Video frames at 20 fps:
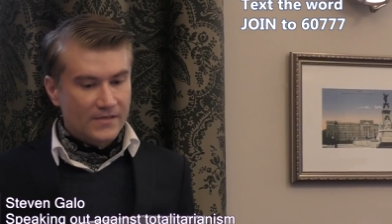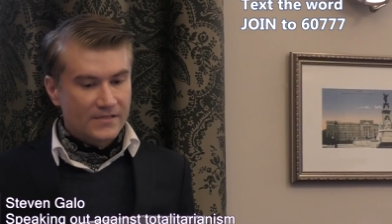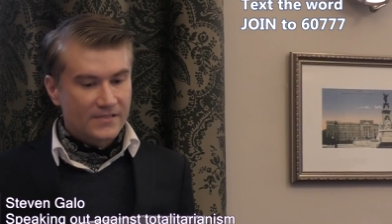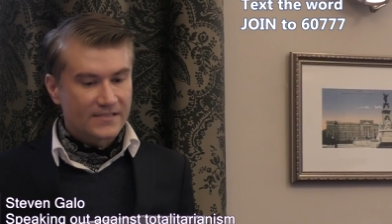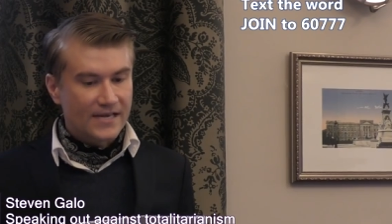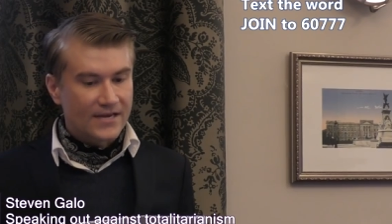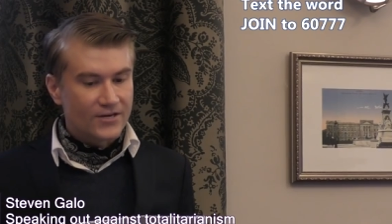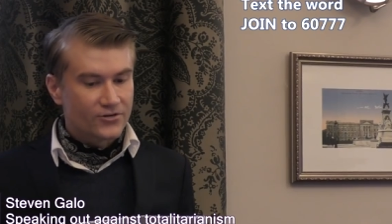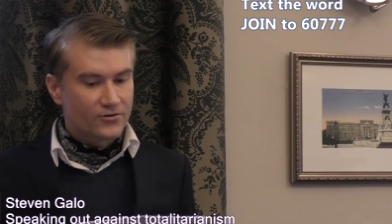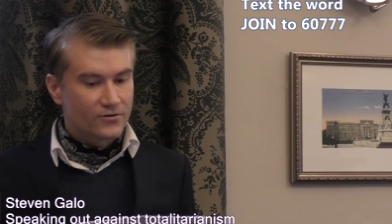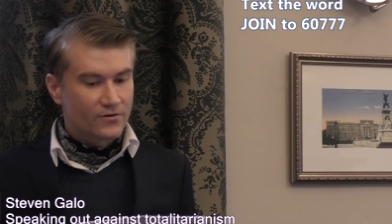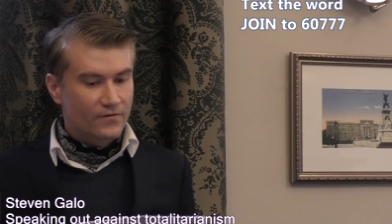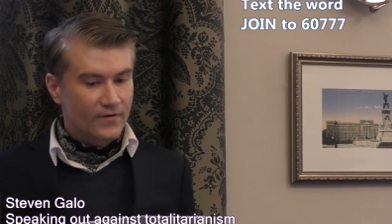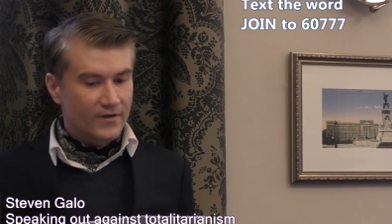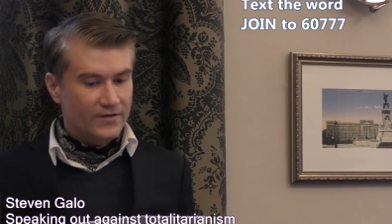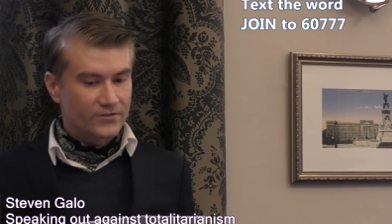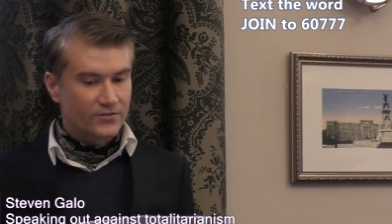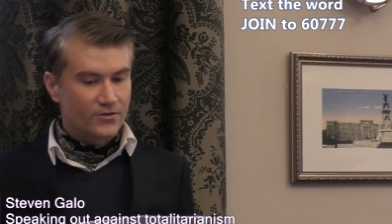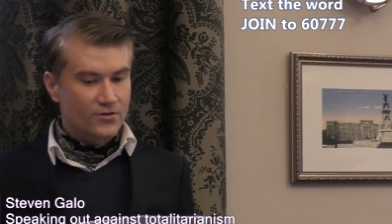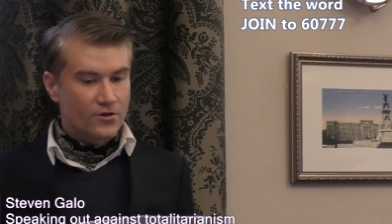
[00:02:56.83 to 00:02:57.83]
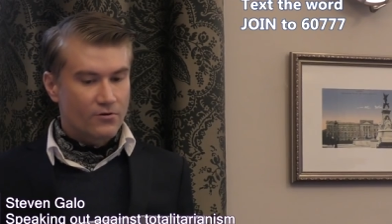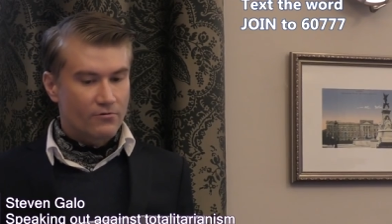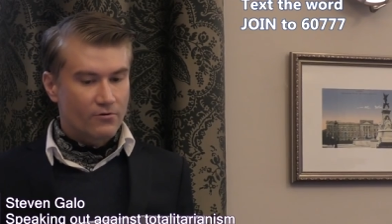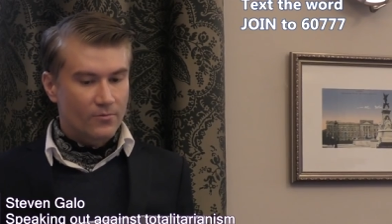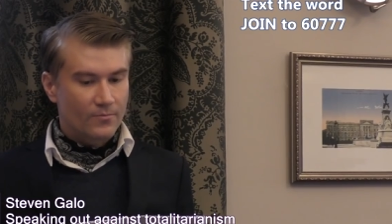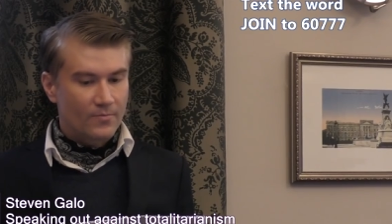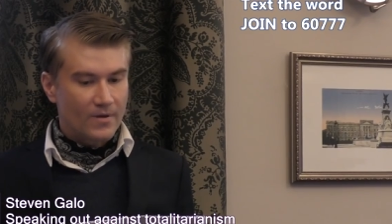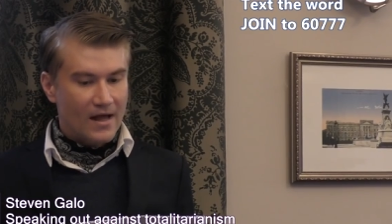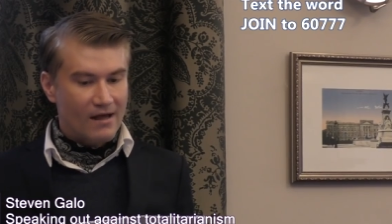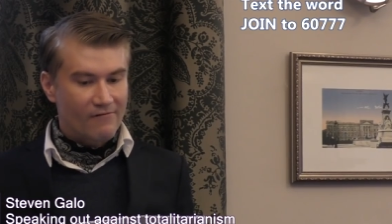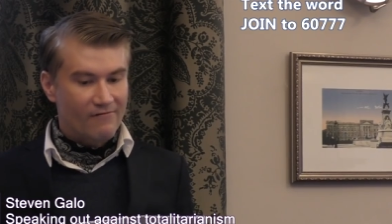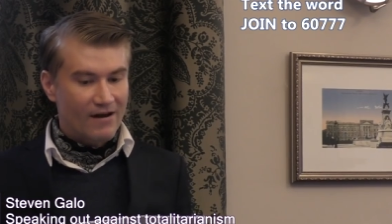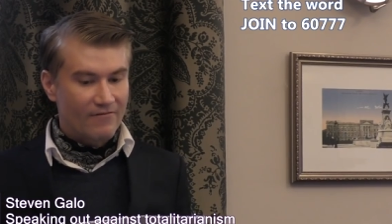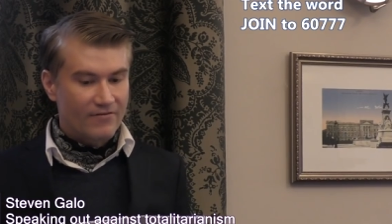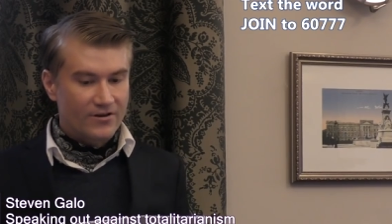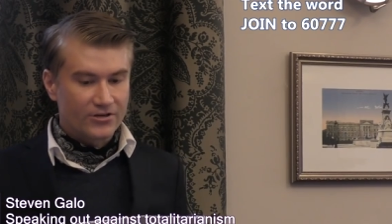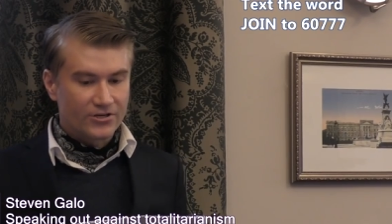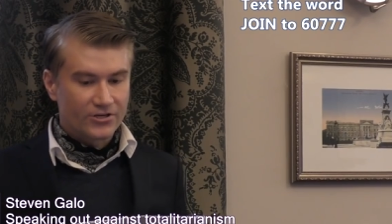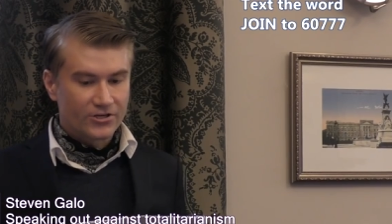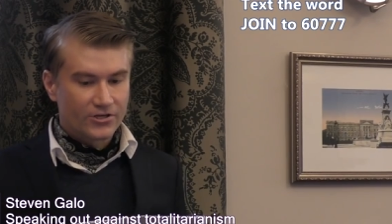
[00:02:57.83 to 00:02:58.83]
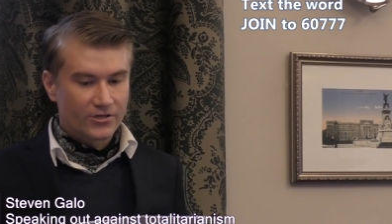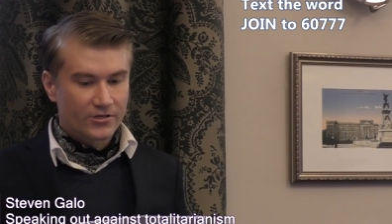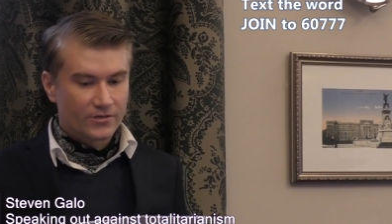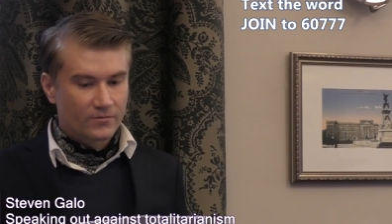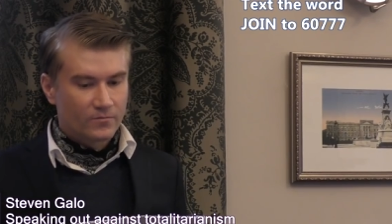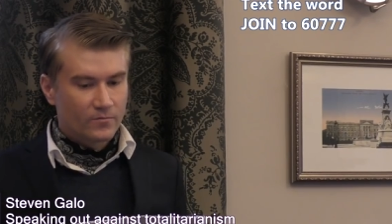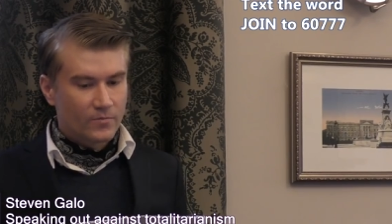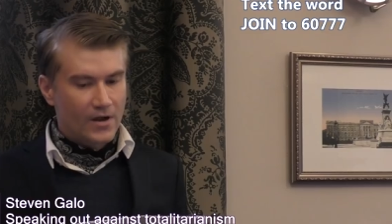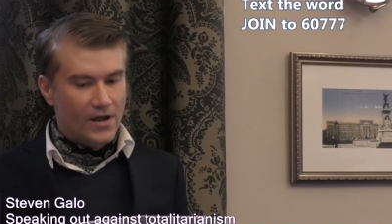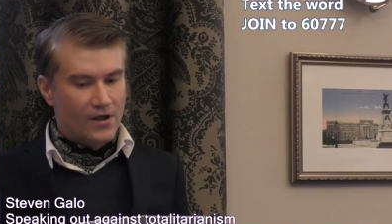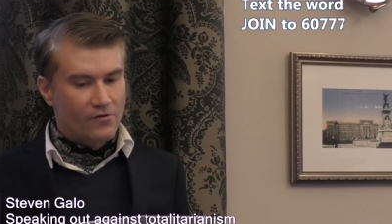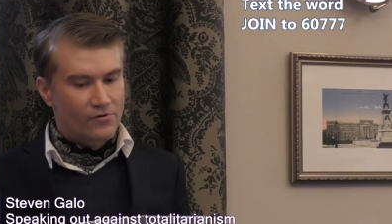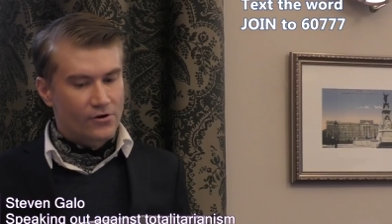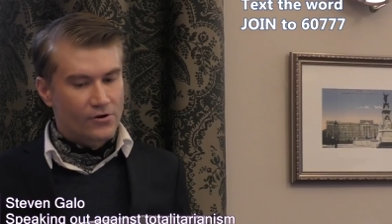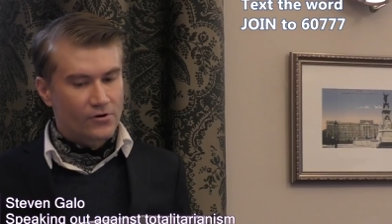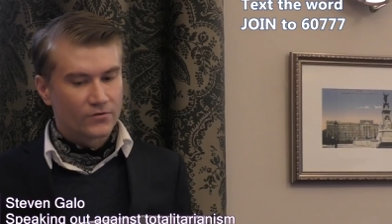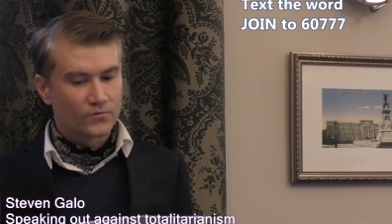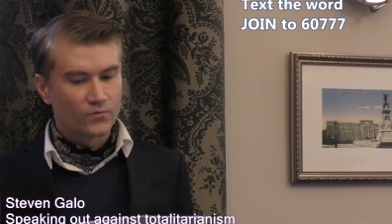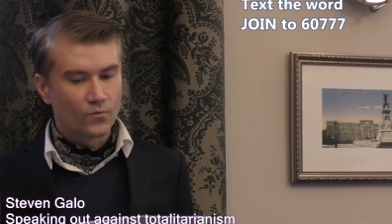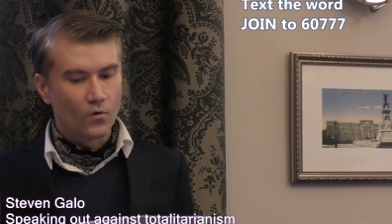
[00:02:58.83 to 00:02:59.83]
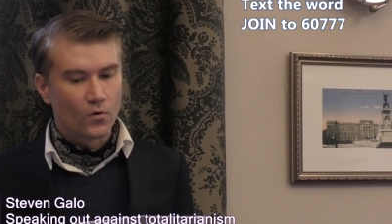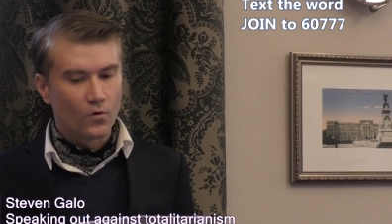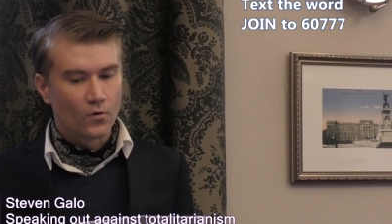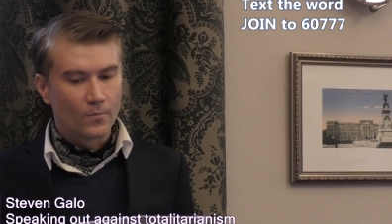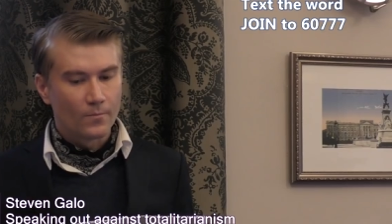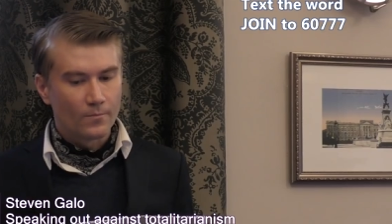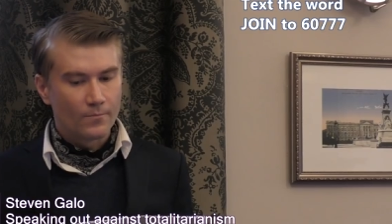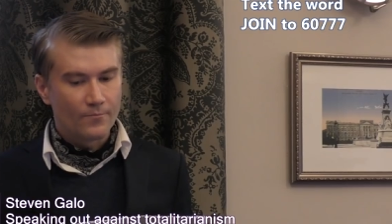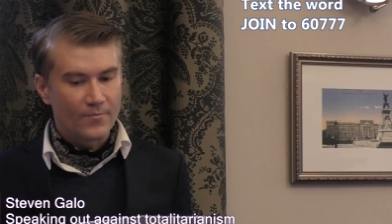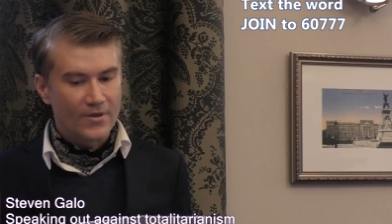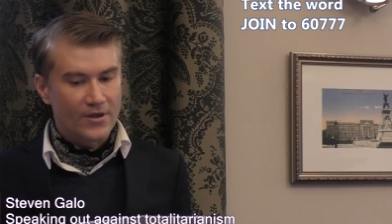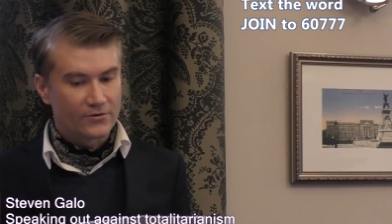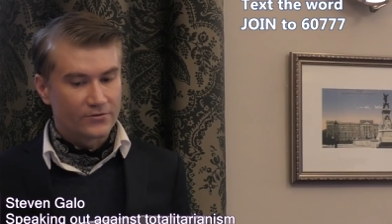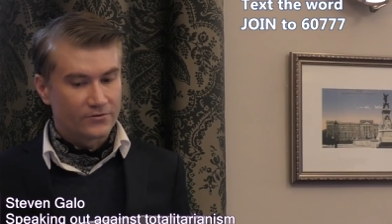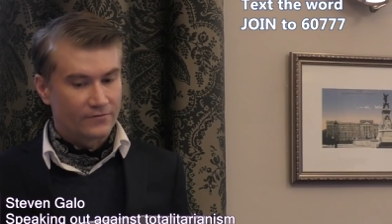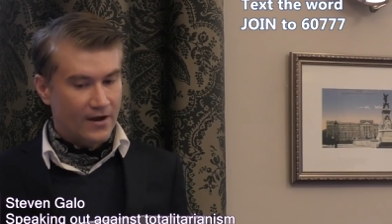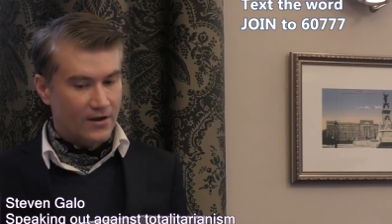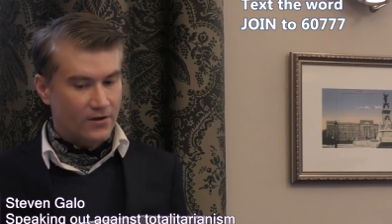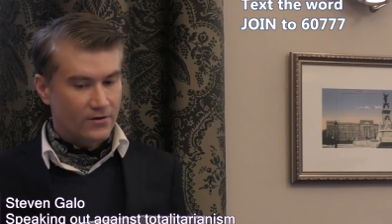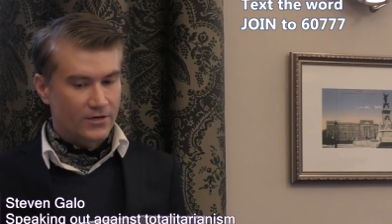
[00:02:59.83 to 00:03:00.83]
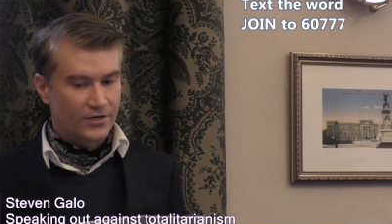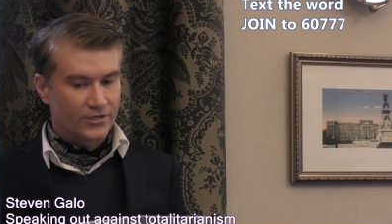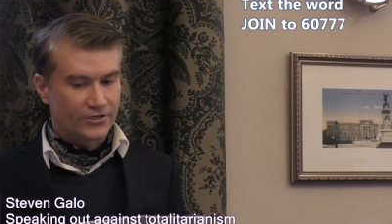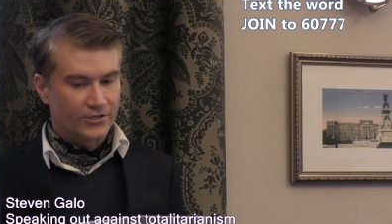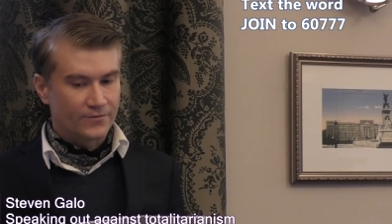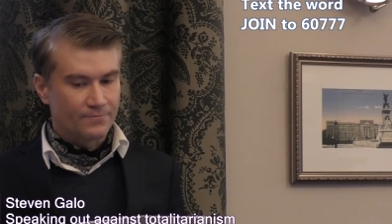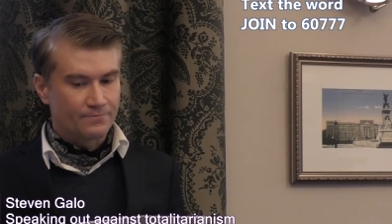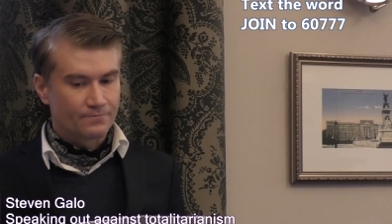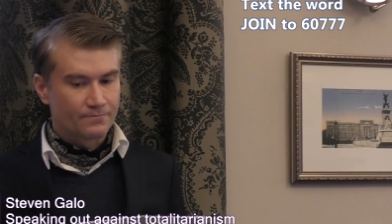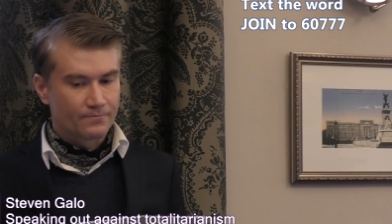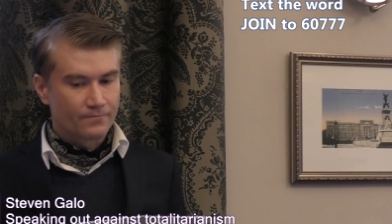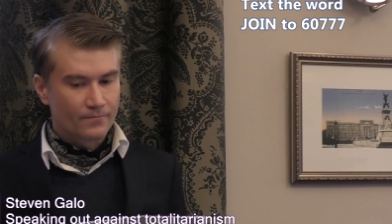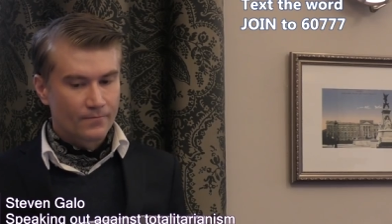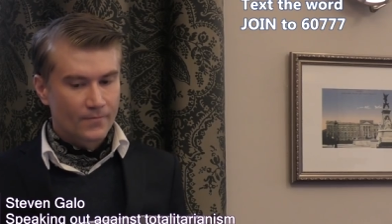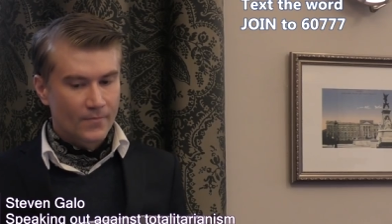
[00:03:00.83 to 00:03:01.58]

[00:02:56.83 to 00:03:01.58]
Central and Western Europe are ravaged by ruinous war beyond recognition.